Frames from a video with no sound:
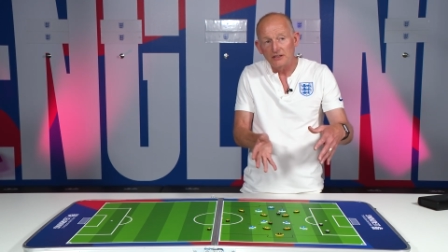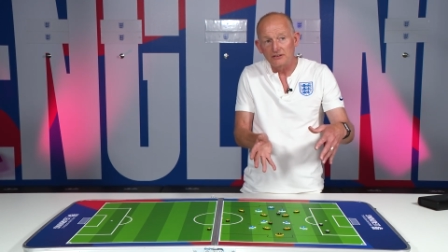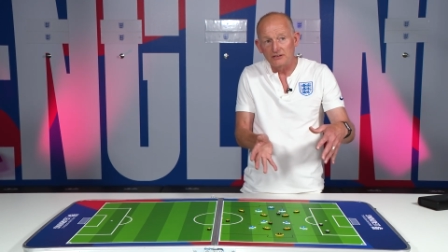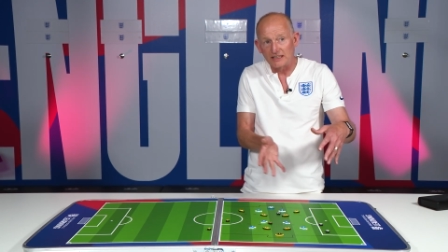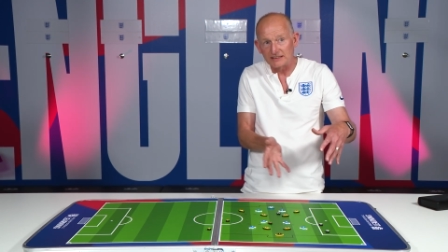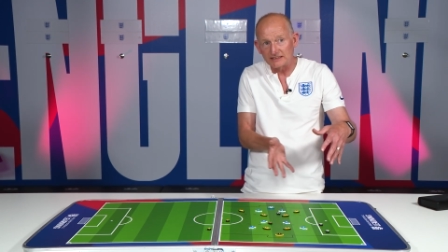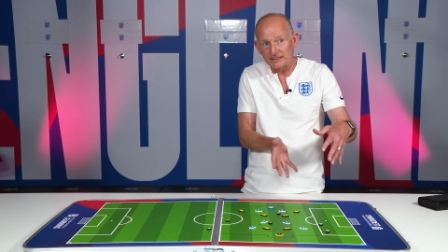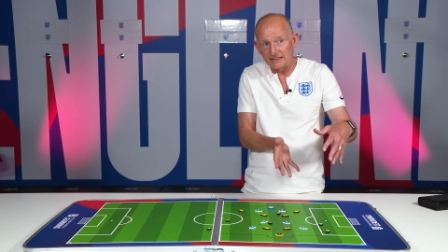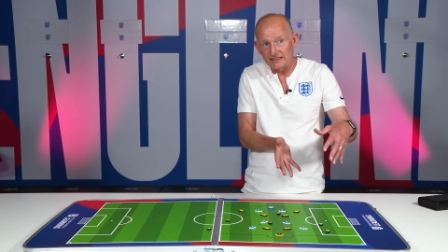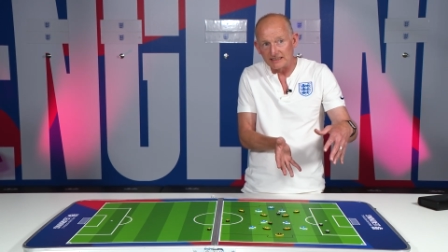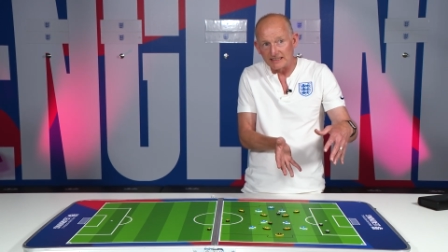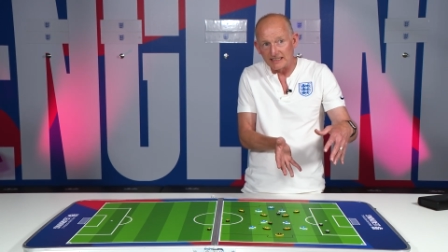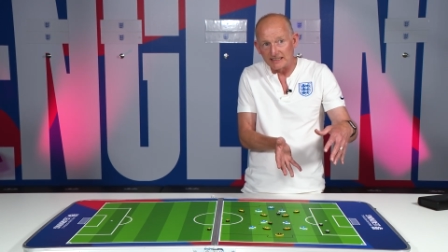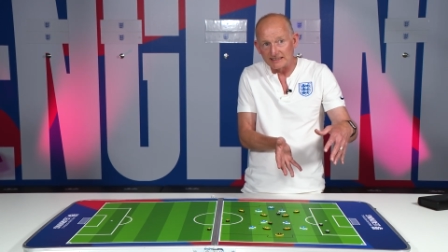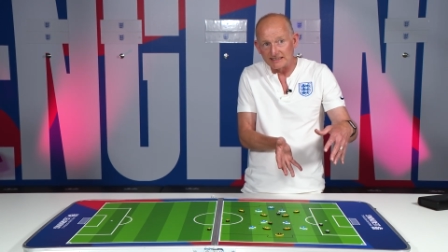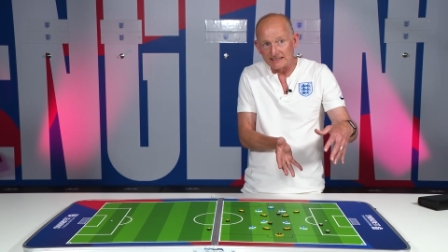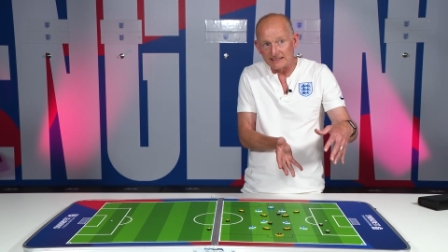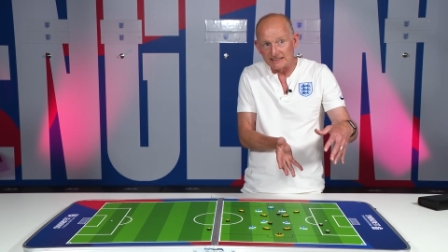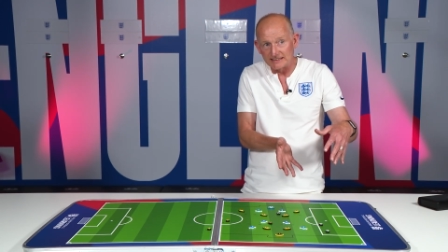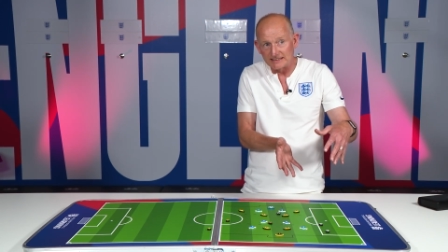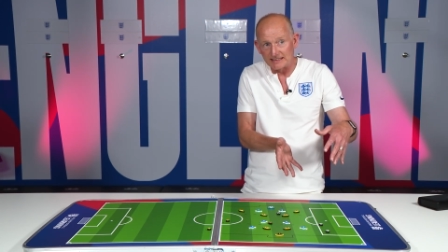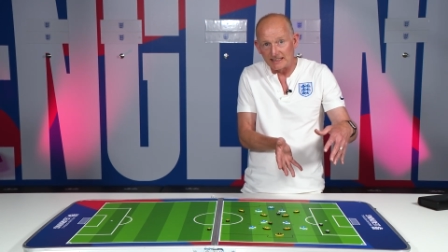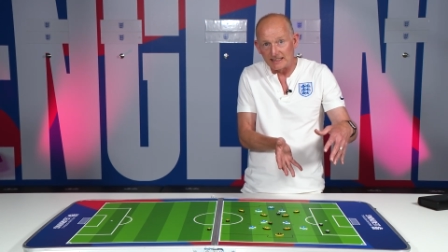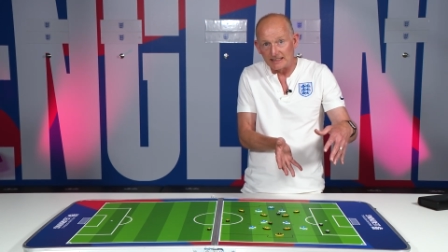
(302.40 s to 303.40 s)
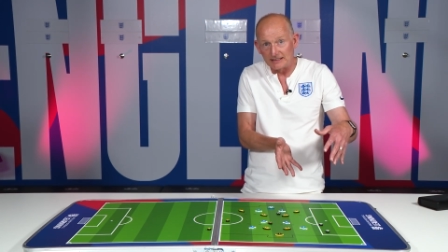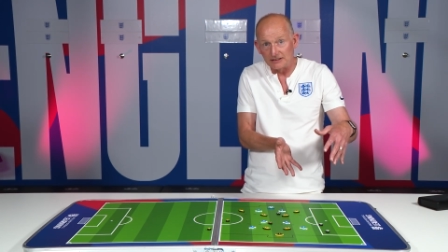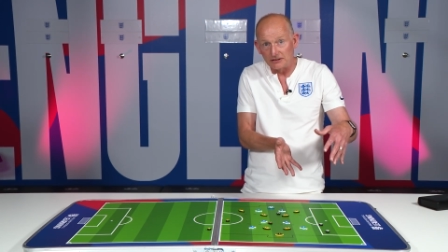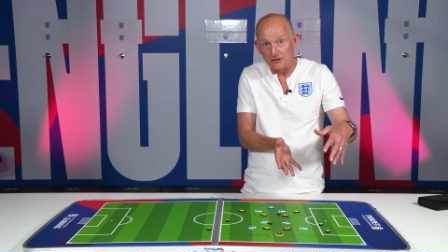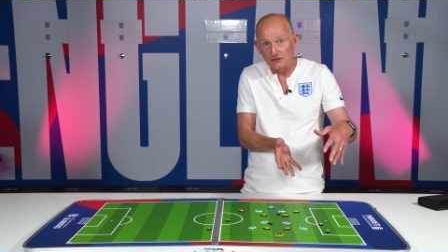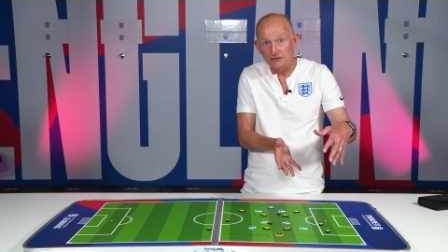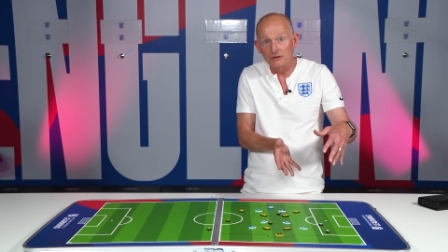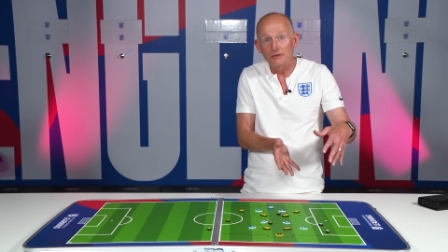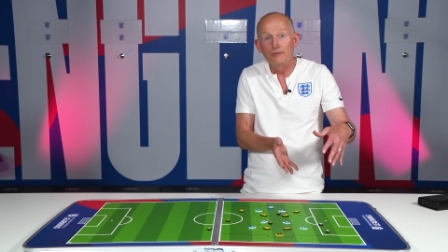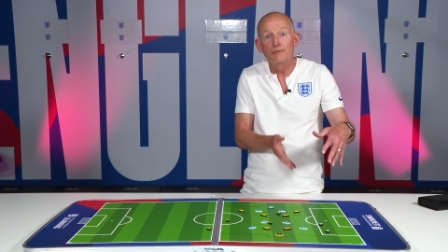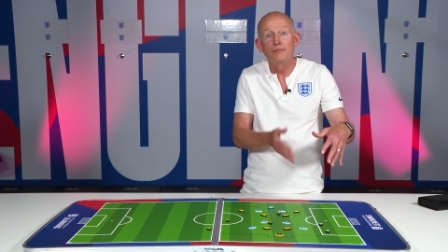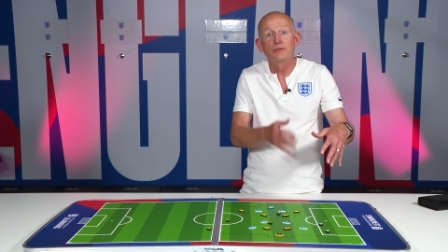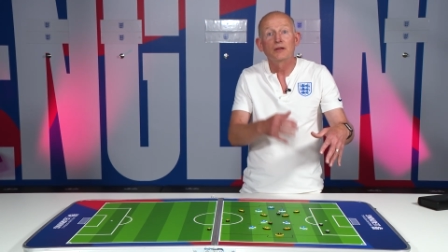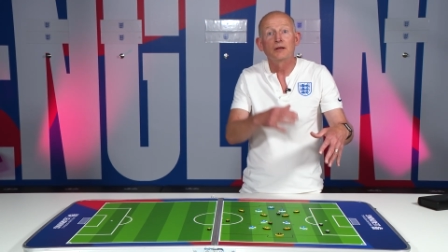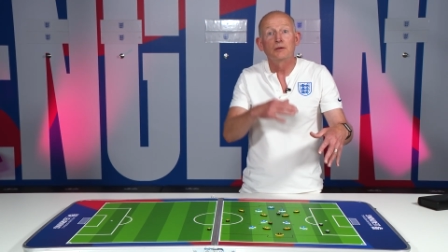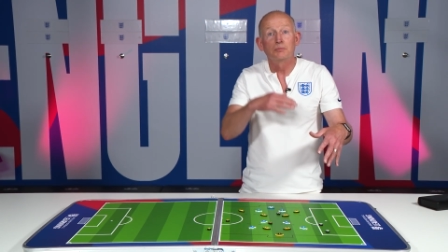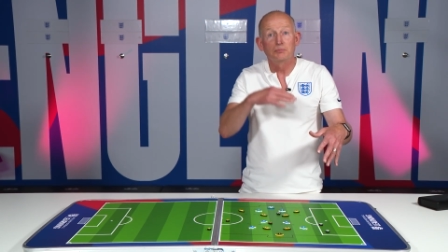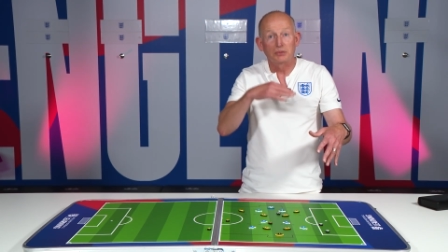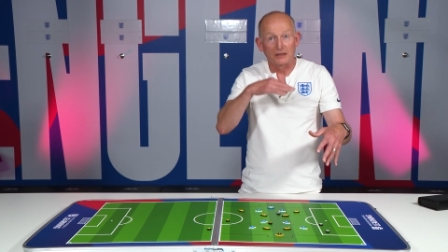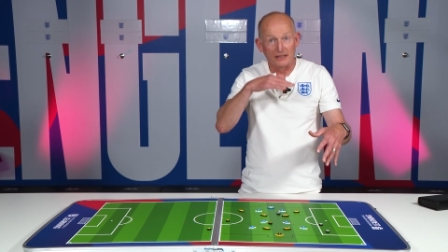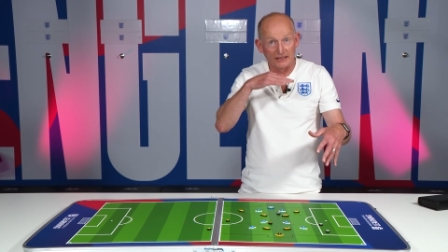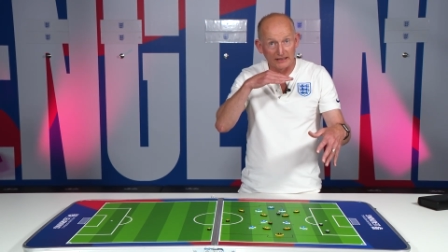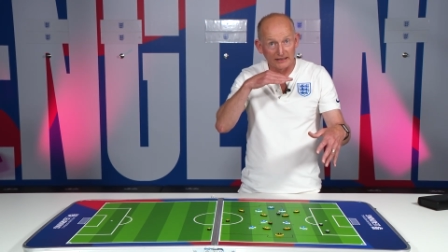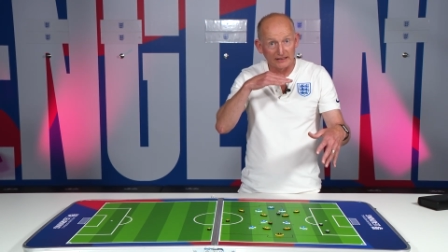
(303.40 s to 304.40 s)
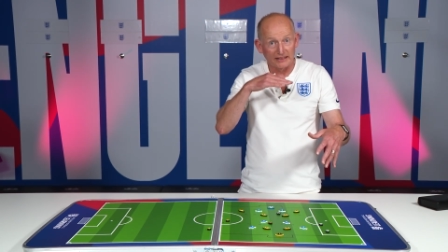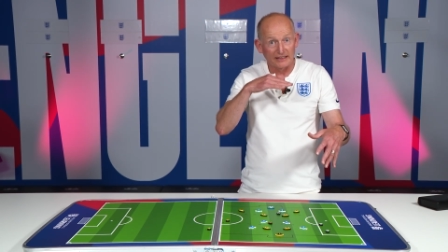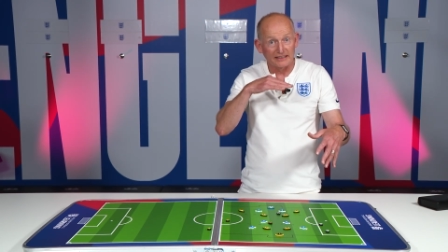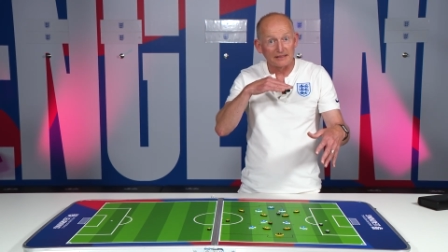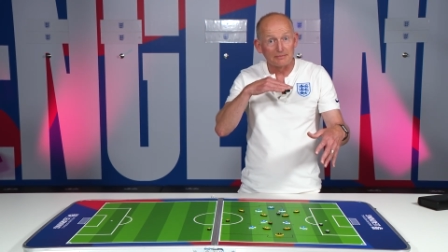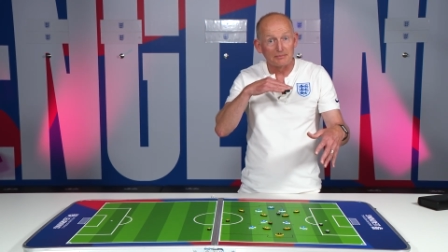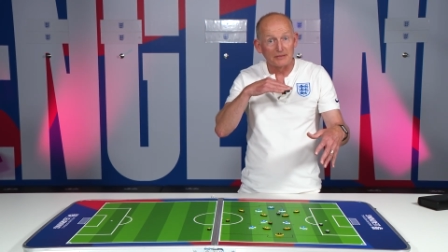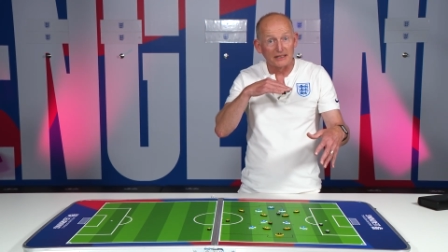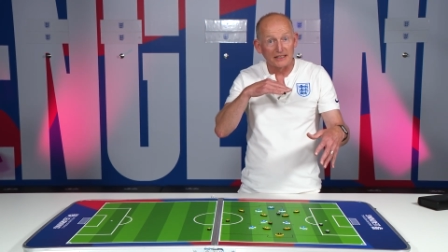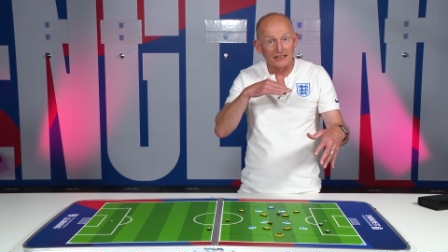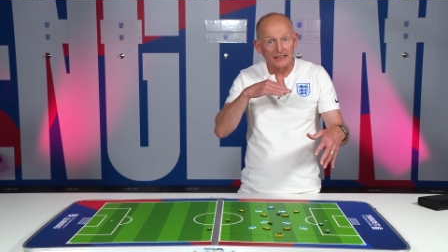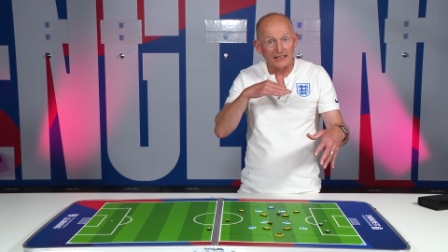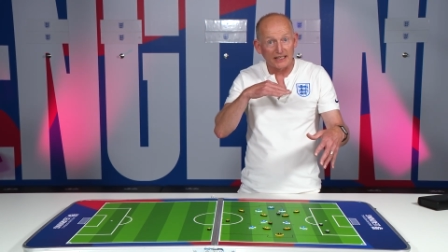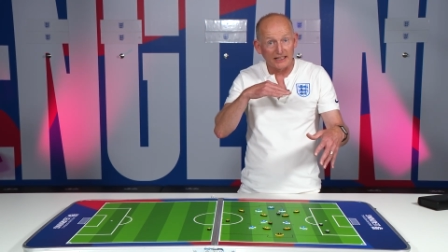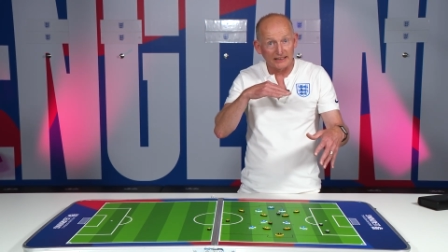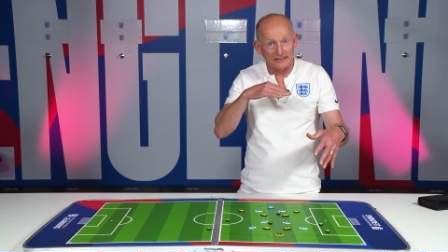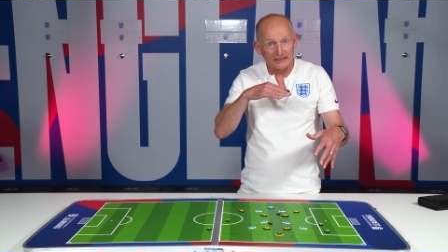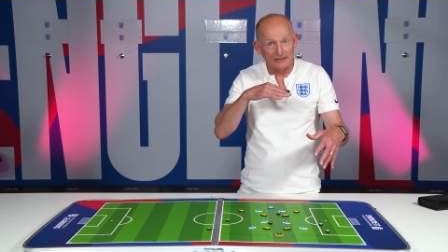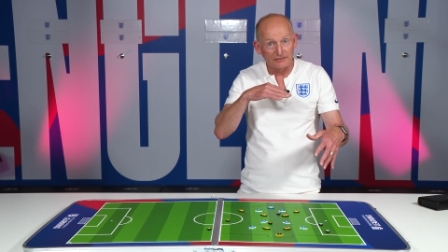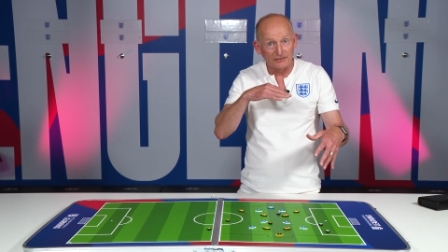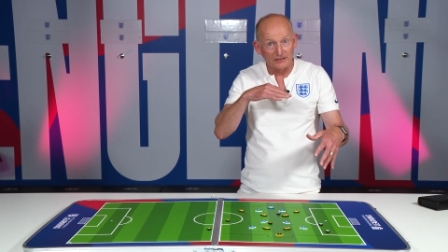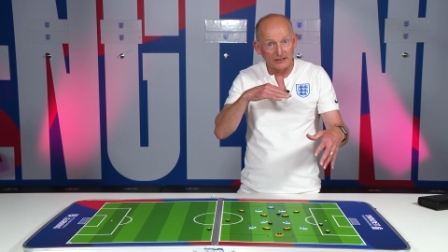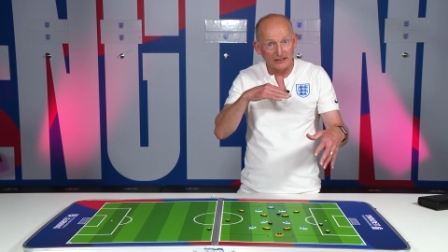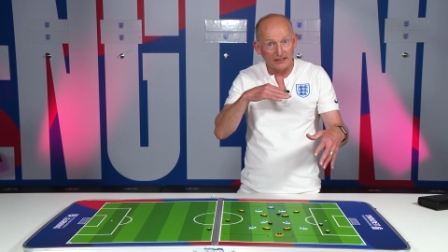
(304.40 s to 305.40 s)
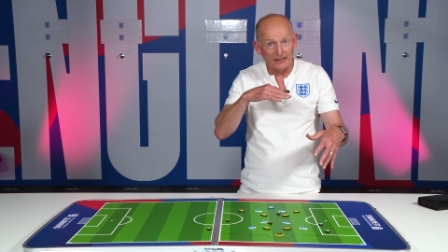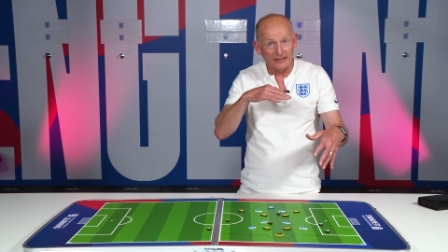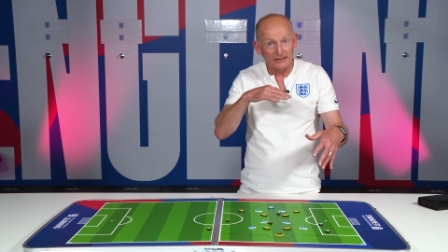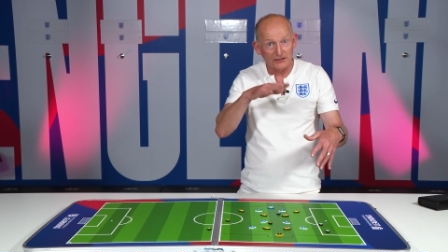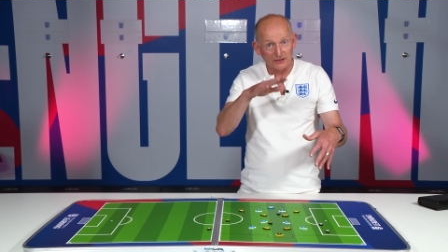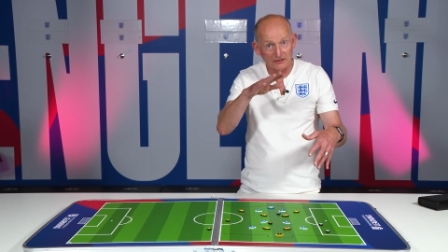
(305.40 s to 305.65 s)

naturally getting side on, playing like a meerkat if you like,